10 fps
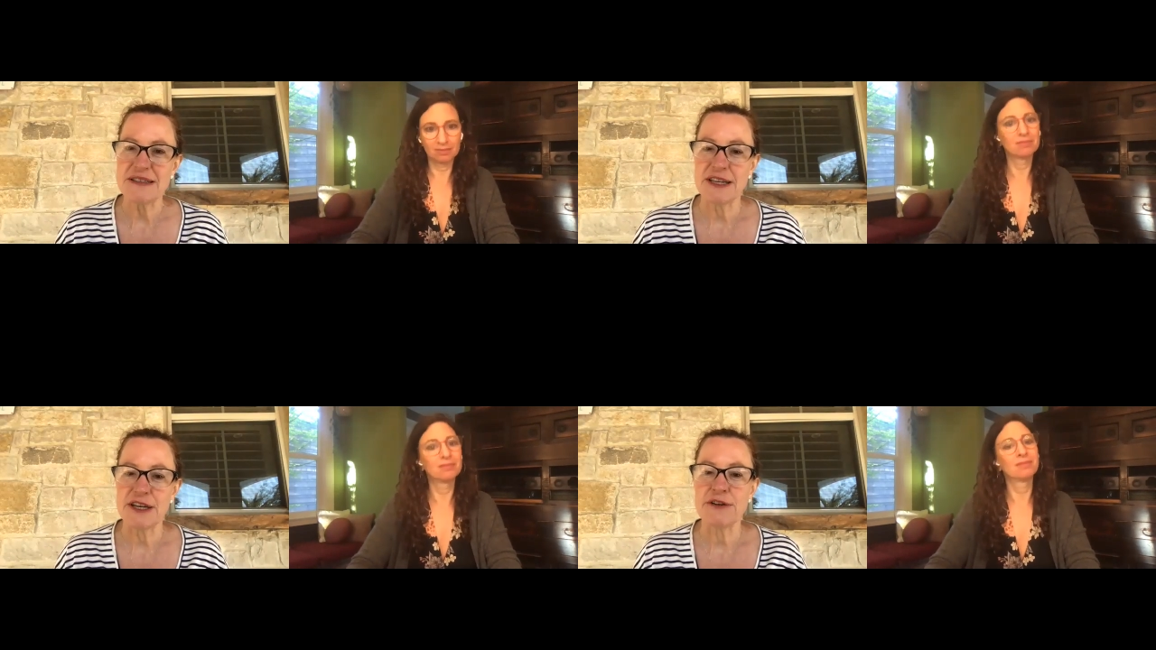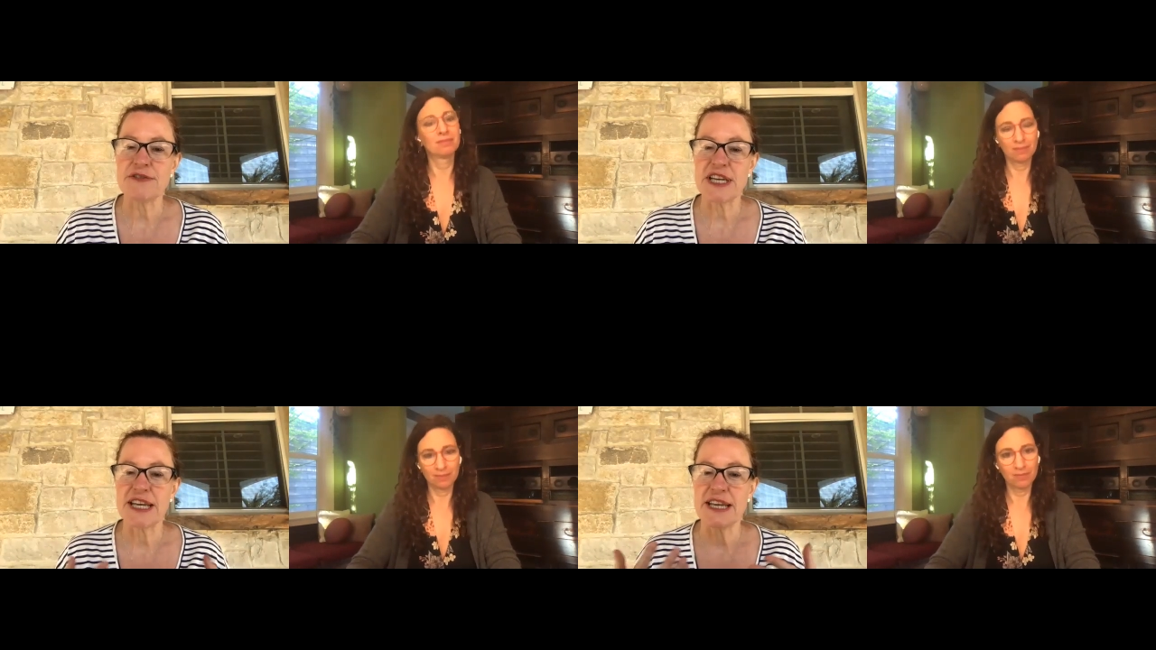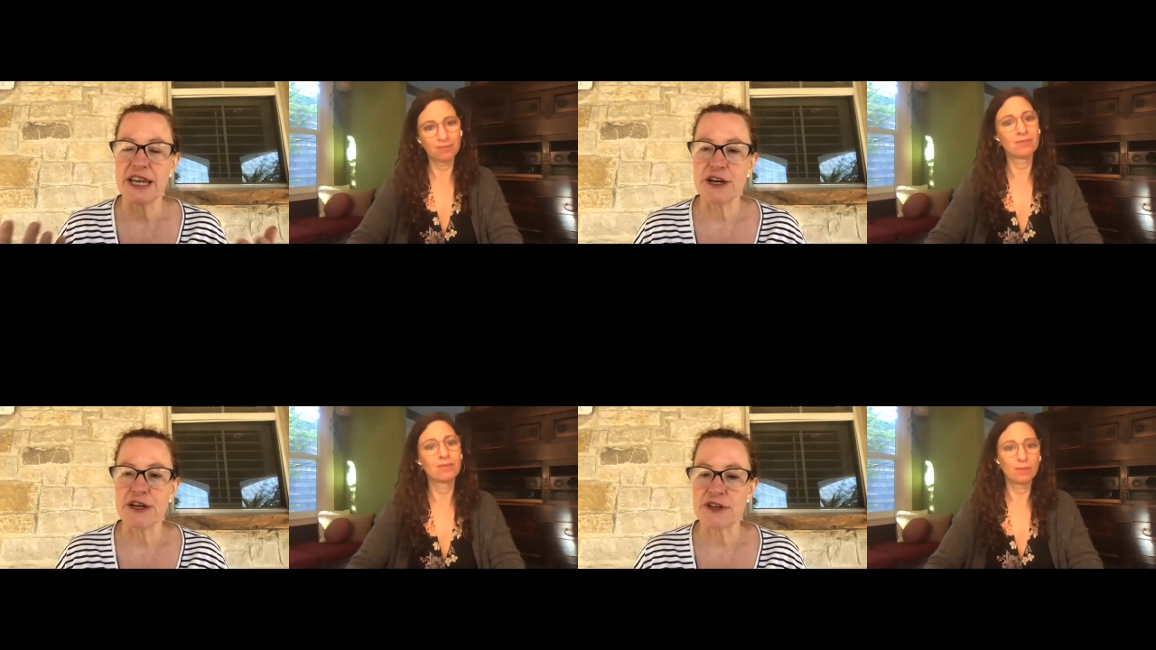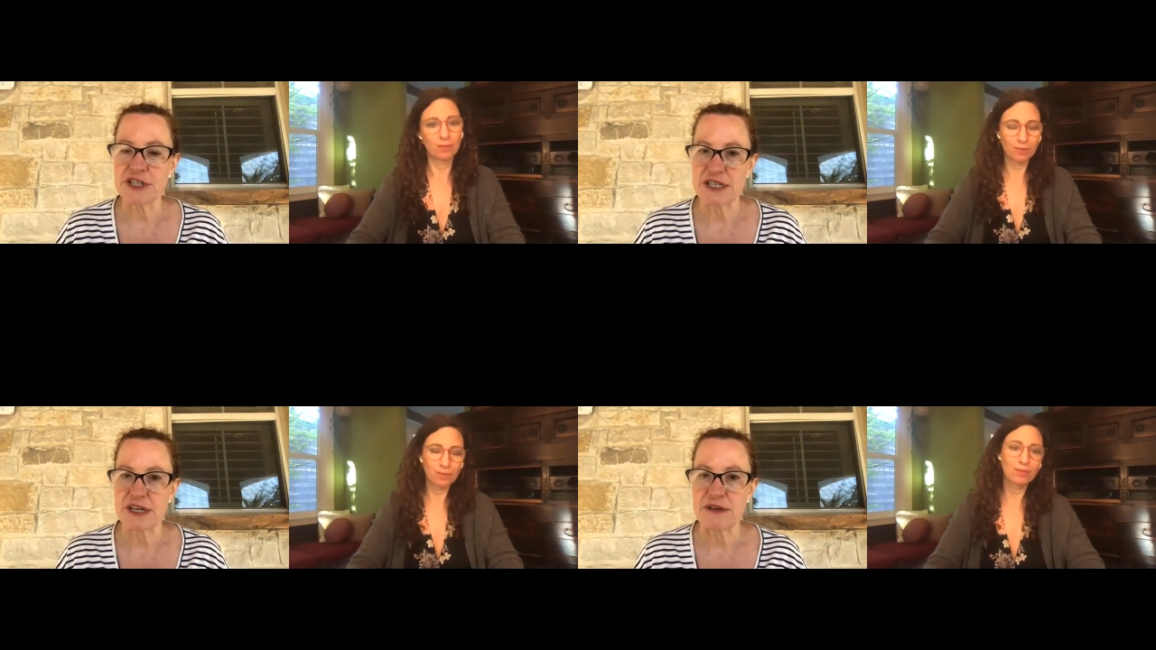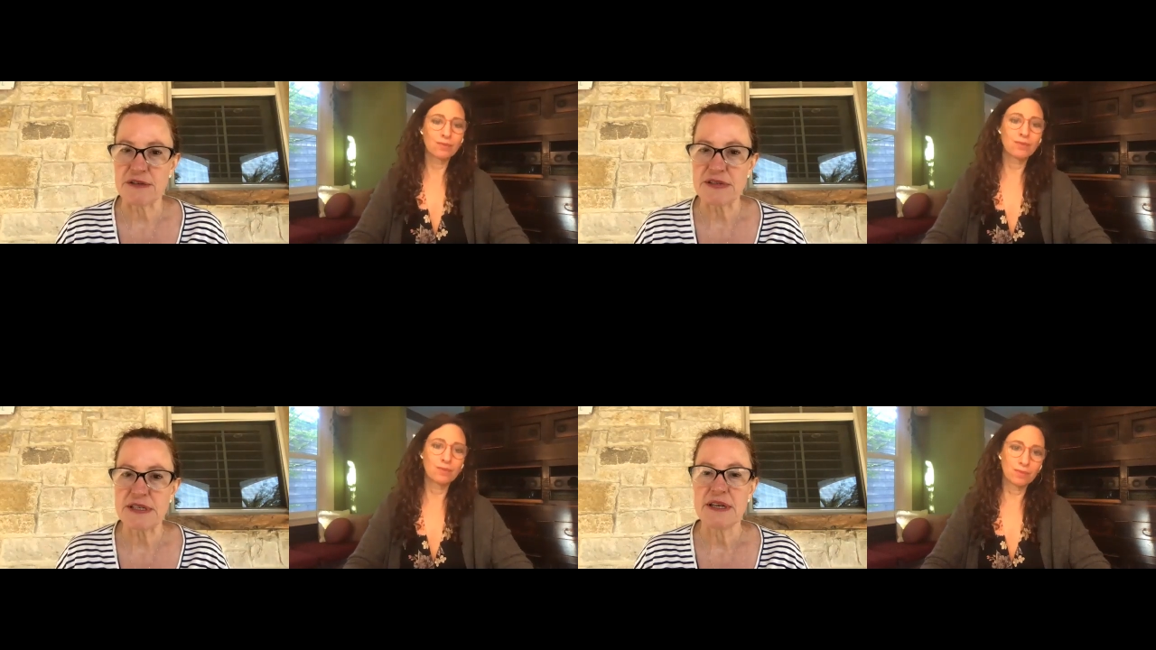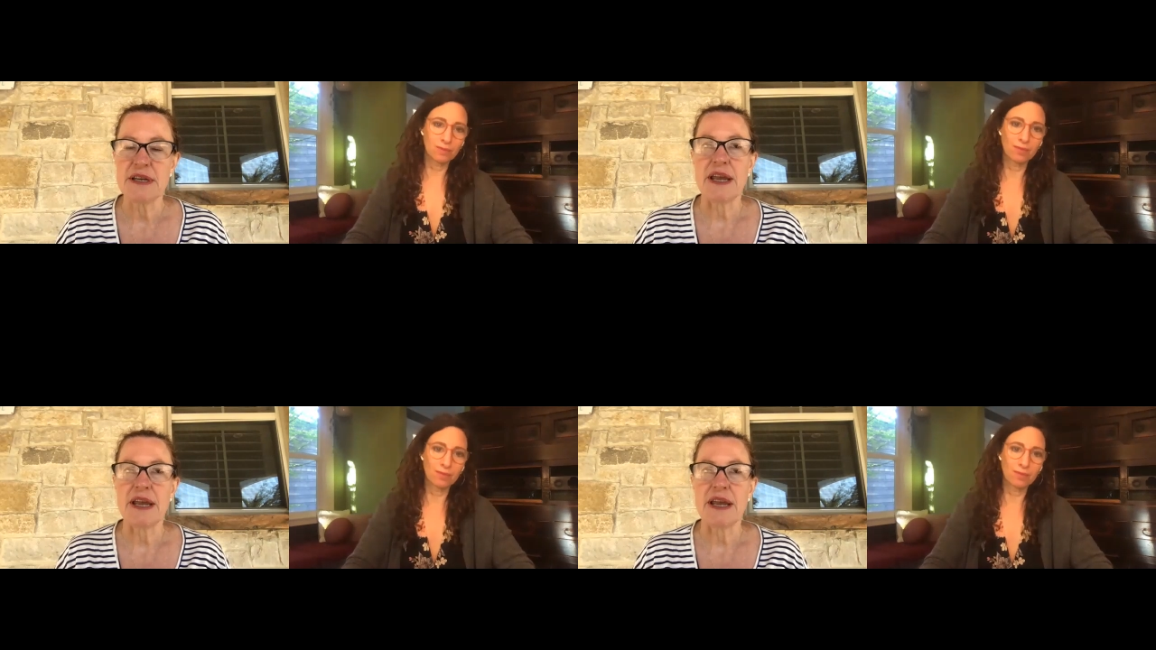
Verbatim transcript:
Speaker 1: you know, taking care of ourselves.